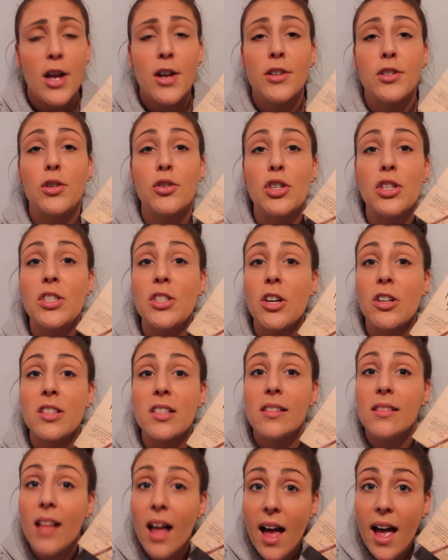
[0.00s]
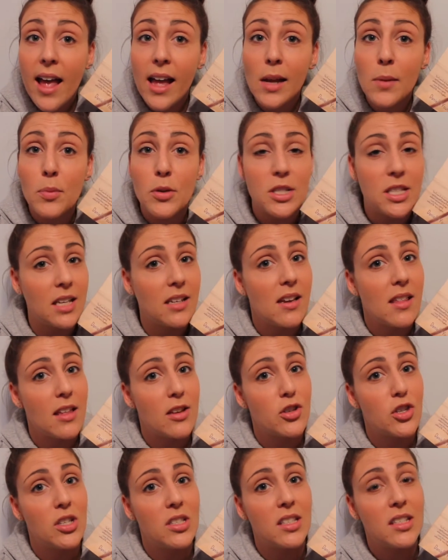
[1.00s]
So she starts lying, pretending
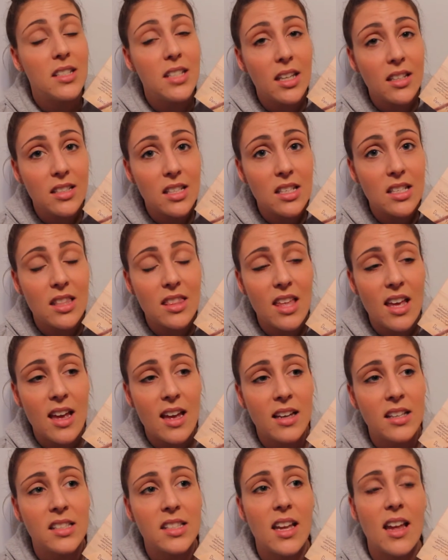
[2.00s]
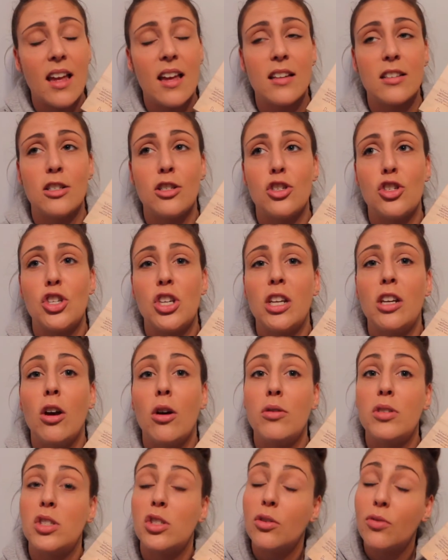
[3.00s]
that she's addicted to things, and she
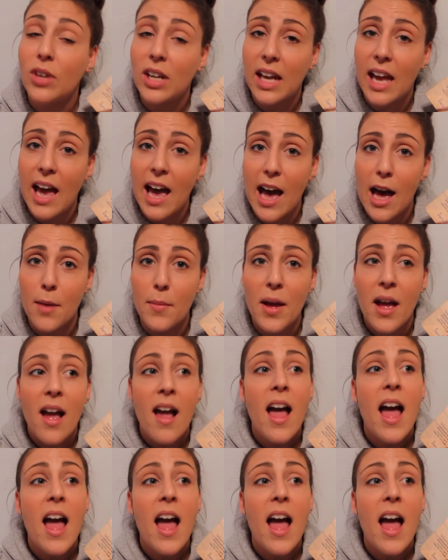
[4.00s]
goes to rehab,